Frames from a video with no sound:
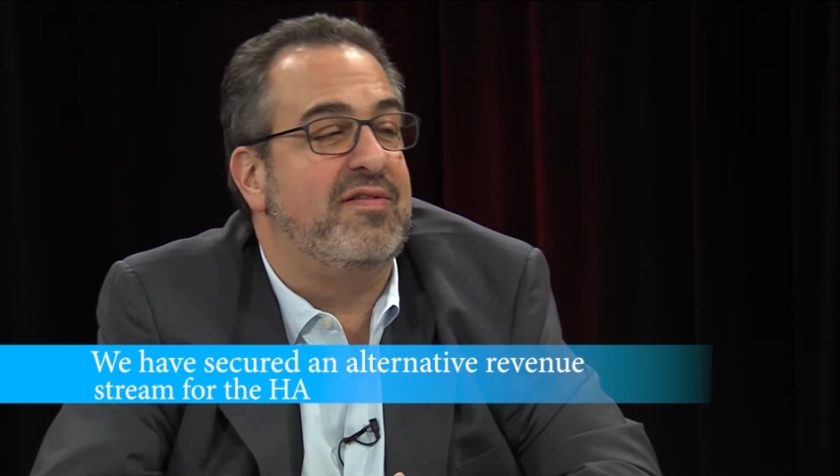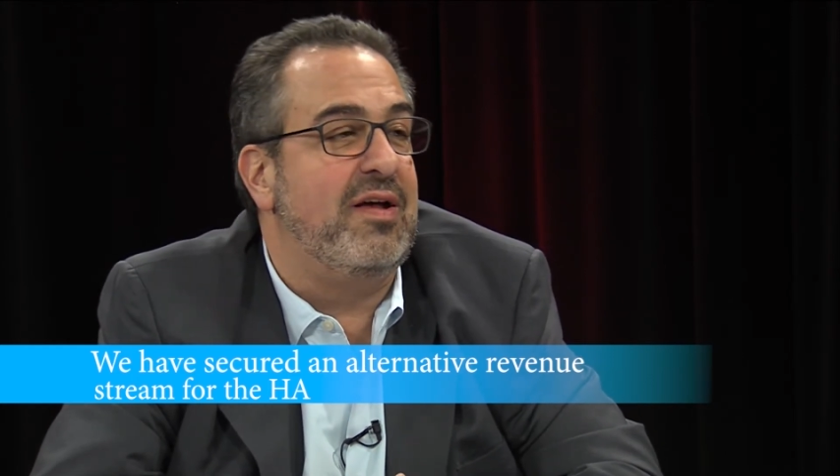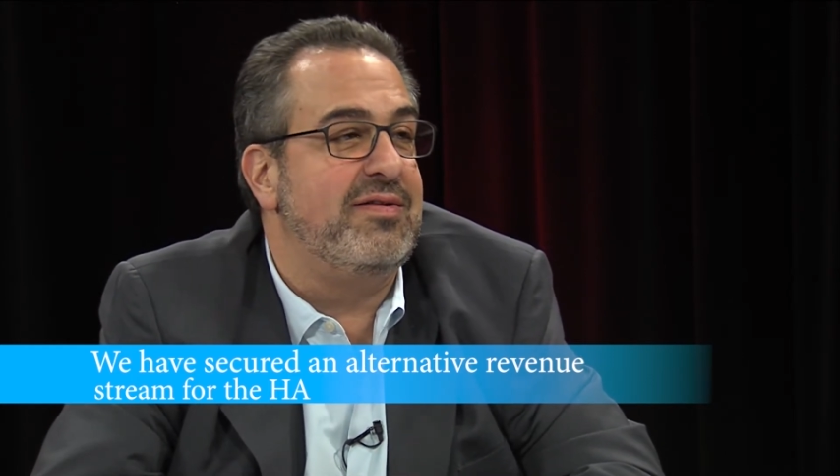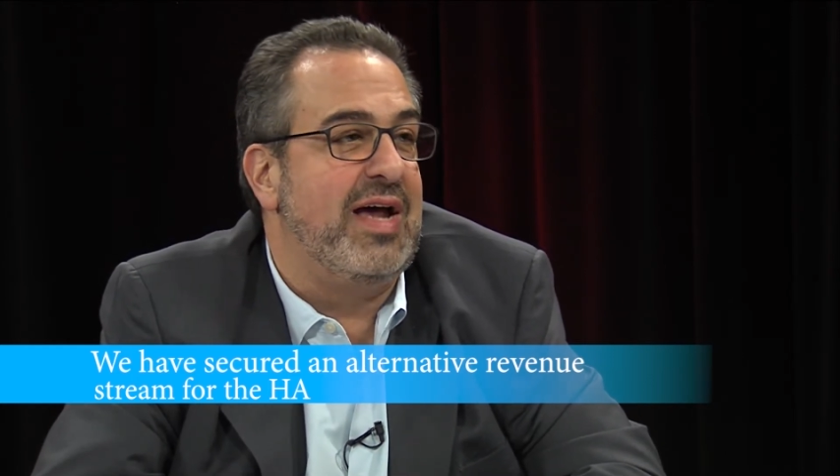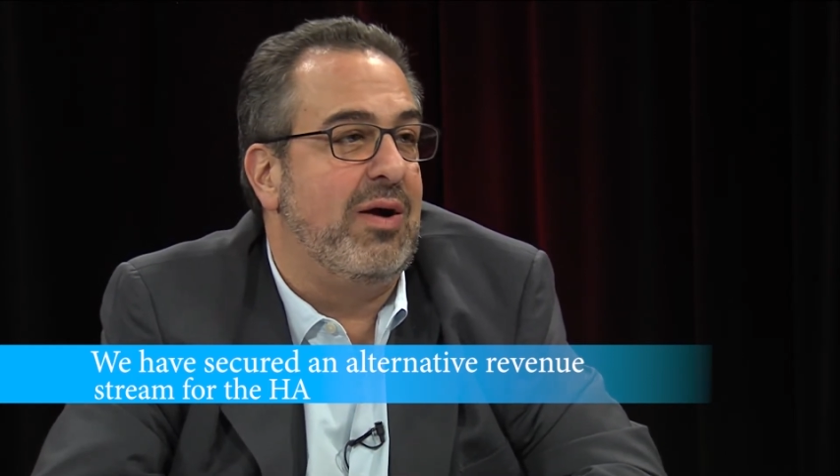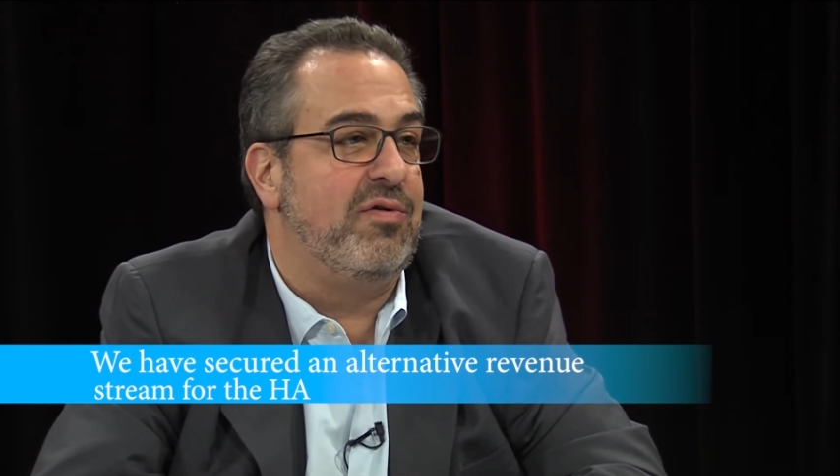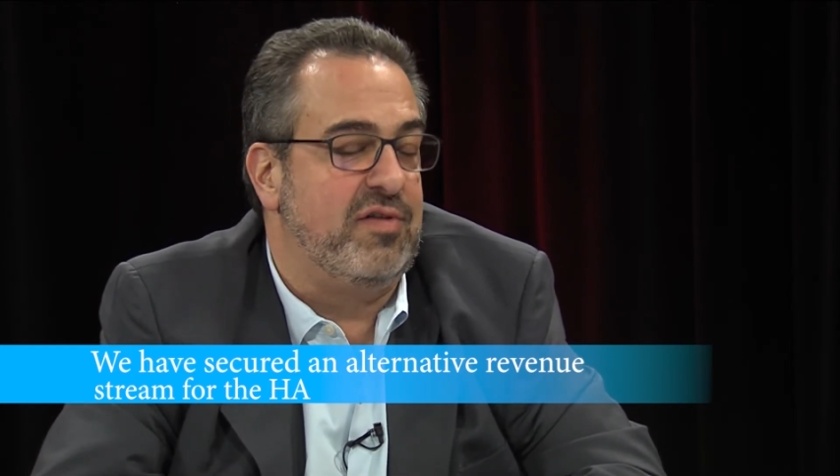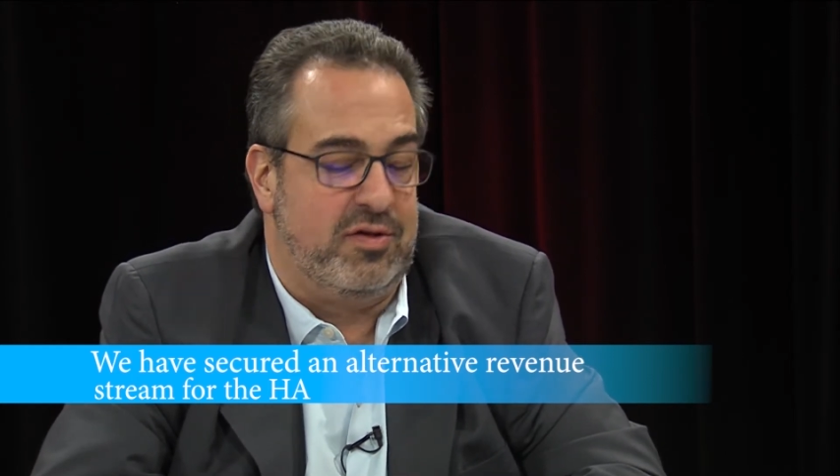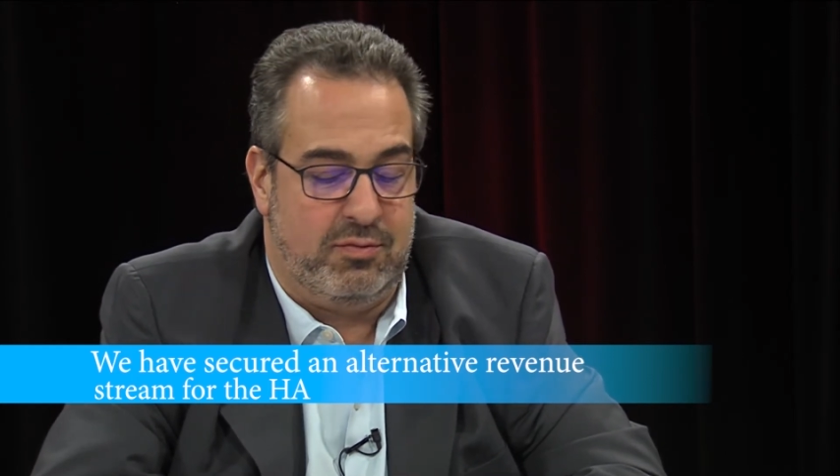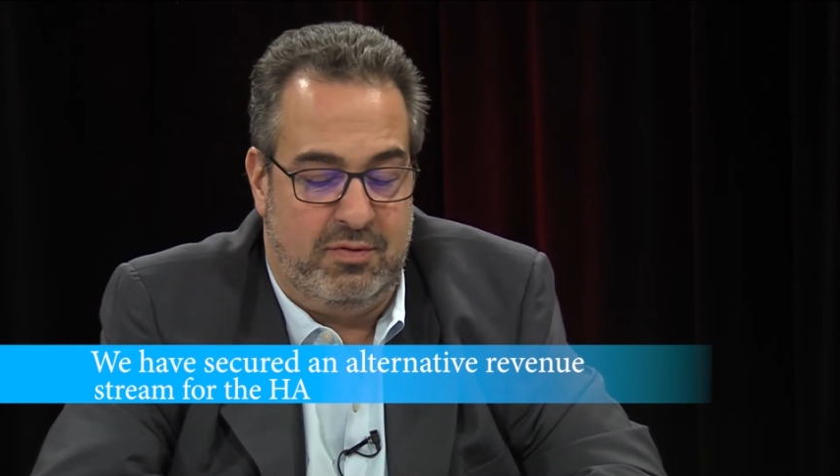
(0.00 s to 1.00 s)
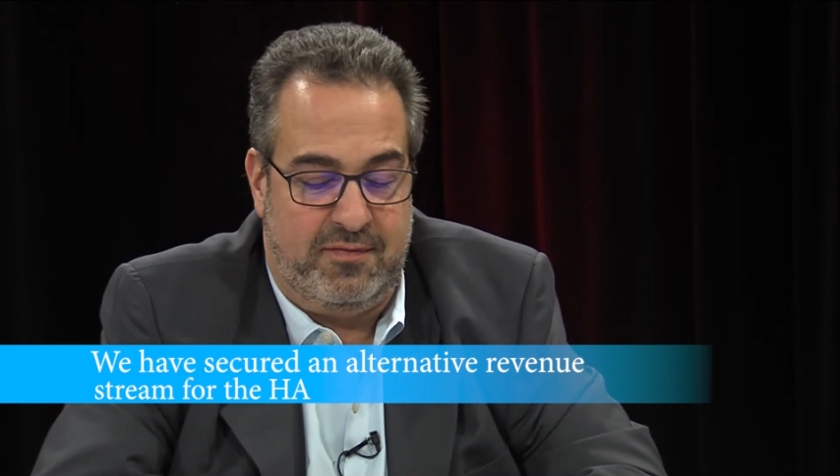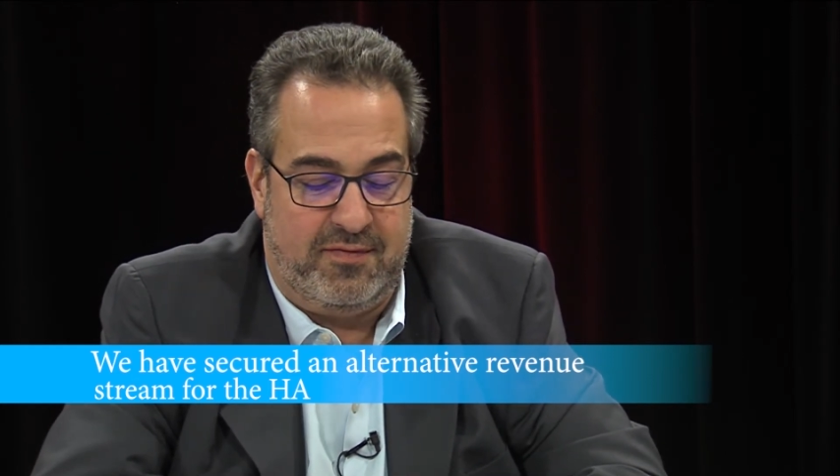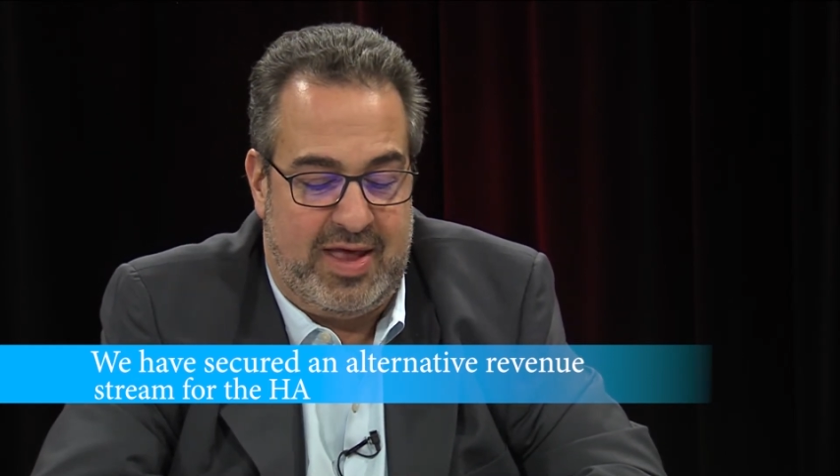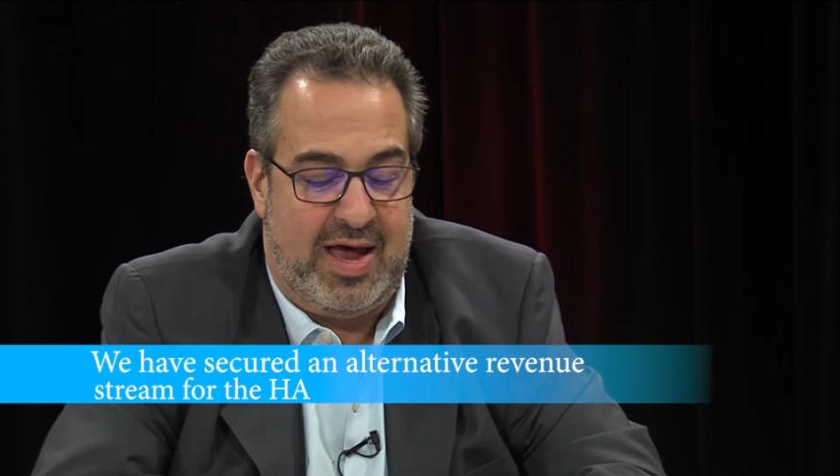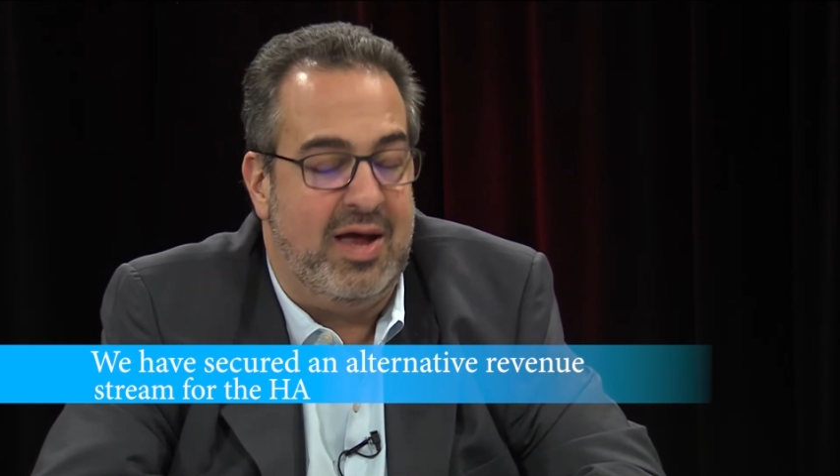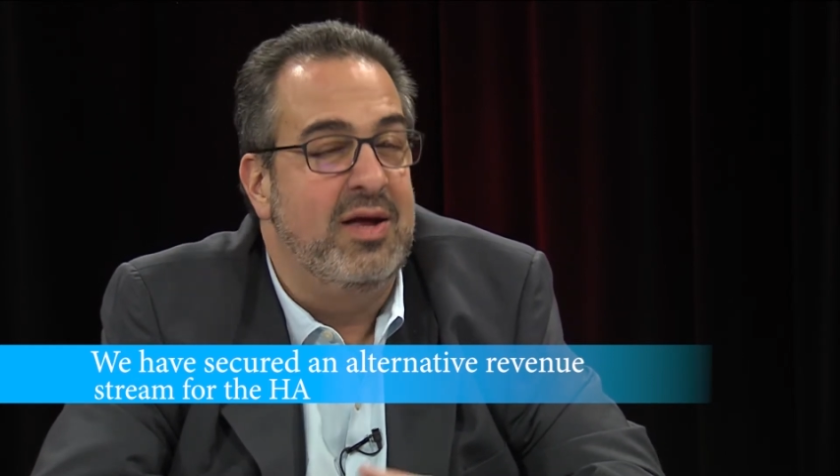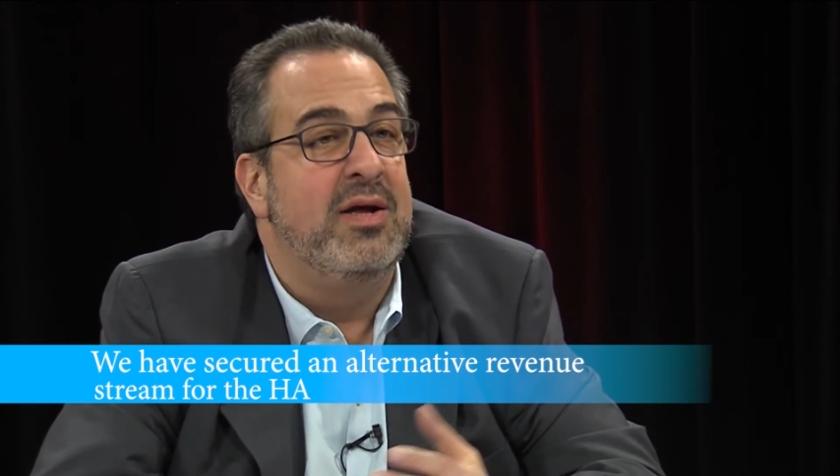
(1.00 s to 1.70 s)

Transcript: cell towers on the roof of that